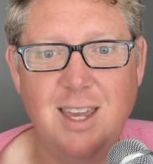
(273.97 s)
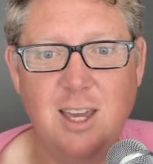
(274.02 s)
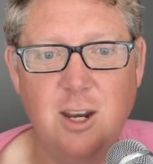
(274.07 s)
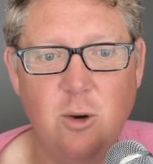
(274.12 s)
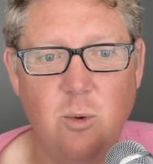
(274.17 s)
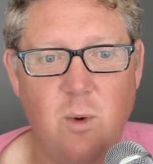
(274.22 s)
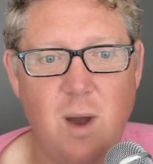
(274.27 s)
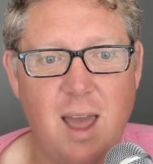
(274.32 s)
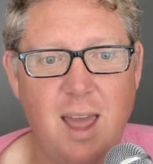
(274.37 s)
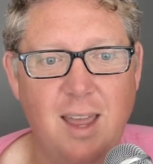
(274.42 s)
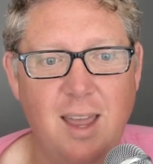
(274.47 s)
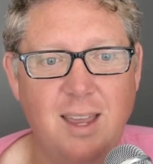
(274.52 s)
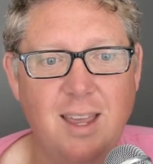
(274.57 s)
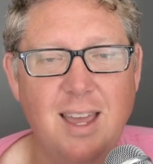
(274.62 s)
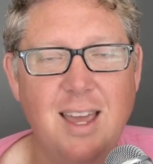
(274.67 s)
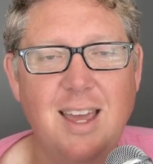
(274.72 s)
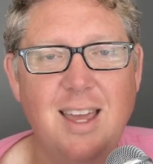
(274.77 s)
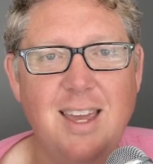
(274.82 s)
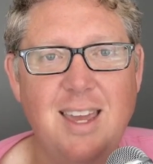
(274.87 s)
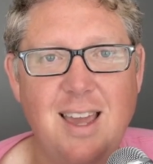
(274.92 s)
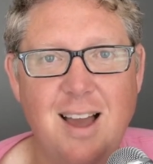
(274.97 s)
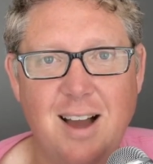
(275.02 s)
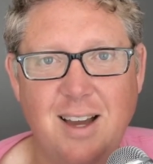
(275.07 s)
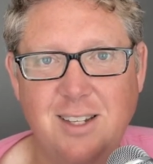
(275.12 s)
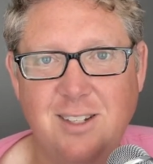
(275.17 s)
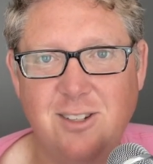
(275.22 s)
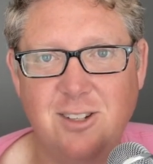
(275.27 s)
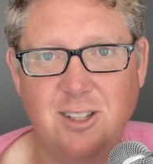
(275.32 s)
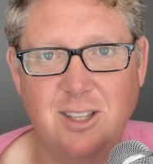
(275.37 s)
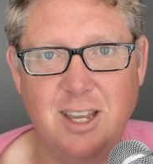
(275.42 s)
hid away. He
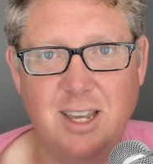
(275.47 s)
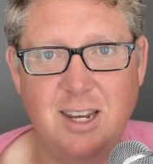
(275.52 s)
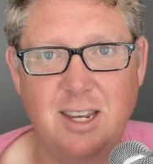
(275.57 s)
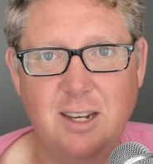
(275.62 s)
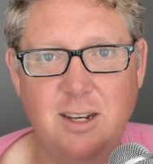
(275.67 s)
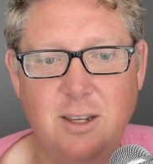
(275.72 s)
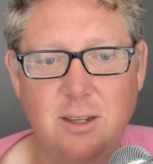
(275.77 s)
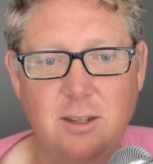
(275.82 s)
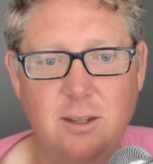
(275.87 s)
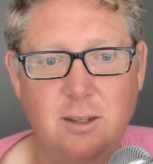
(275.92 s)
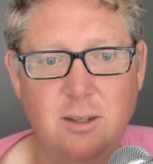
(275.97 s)
isolated.